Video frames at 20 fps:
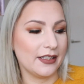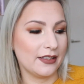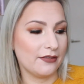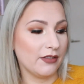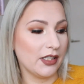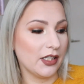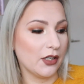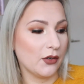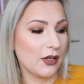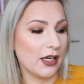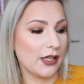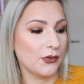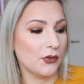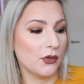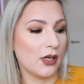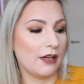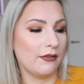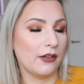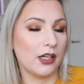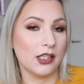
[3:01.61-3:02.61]
this video, I
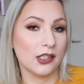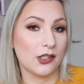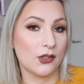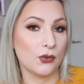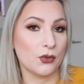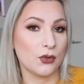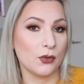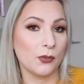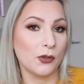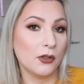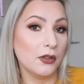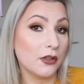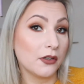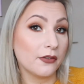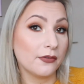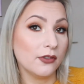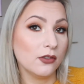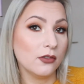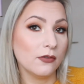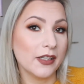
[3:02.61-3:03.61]
do have also some
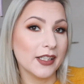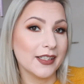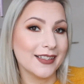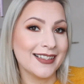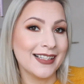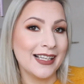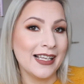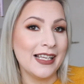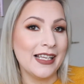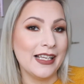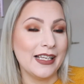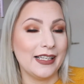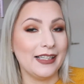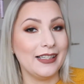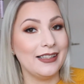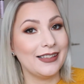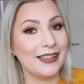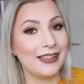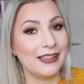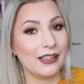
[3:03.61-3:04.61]
colorful ones
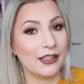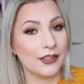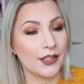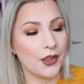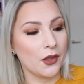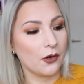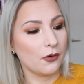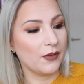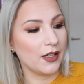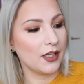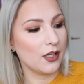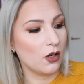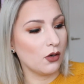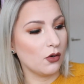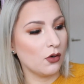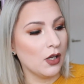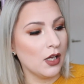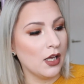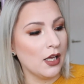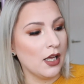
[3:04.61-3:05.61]
in the another
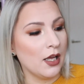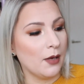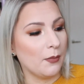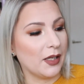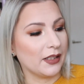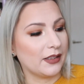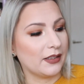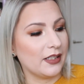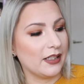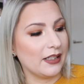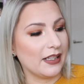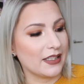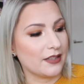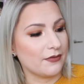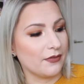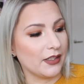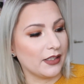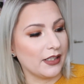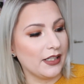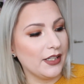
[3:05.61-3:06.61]
video, but the
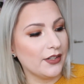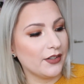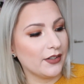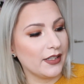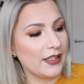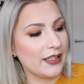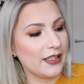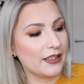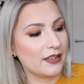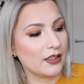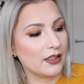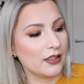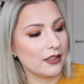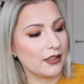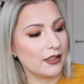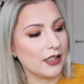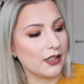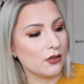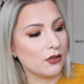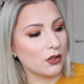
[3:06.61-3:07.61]
last one here is
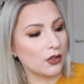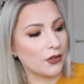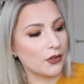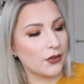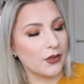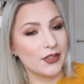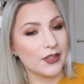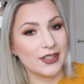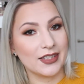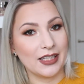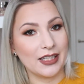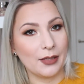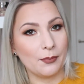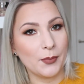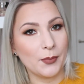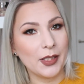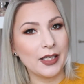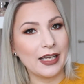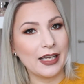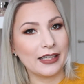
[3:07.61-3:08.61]
the color
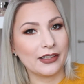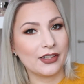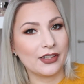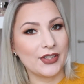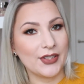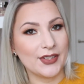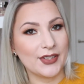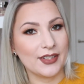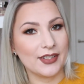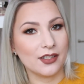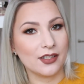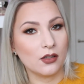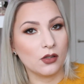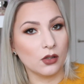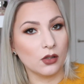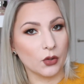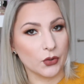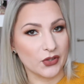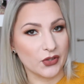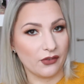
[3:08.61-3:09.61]
Skimpy and this is
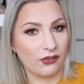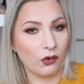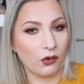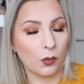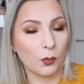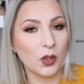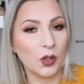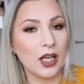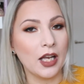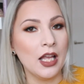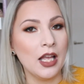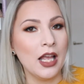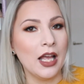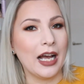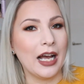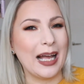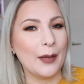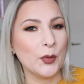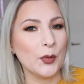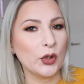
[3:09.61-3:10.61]
glossy formula.
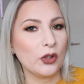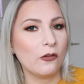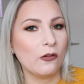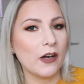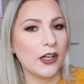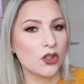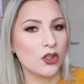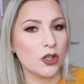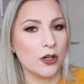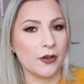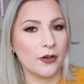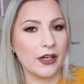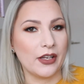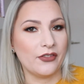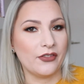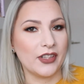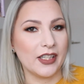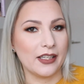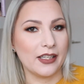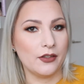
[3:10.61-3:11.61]
I'm not quite sure
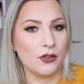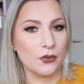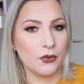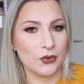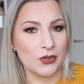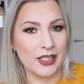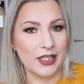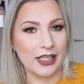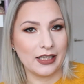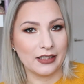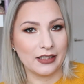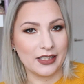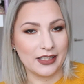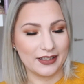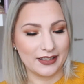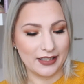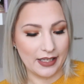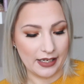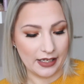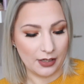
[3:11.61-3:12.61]
if they do sell
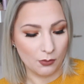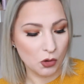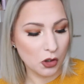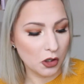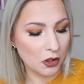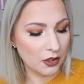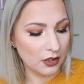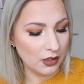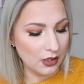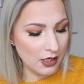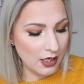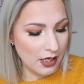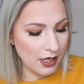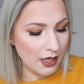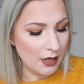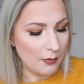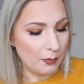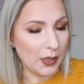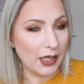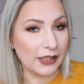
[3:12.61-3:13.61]
this anymore,
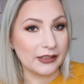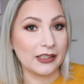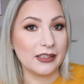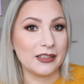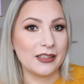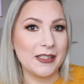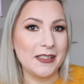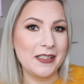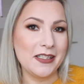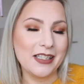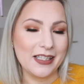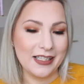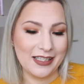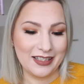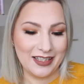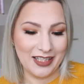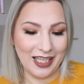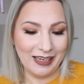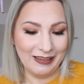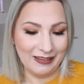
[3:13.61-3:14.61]
but this
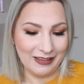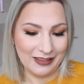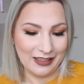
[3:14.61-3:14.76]
is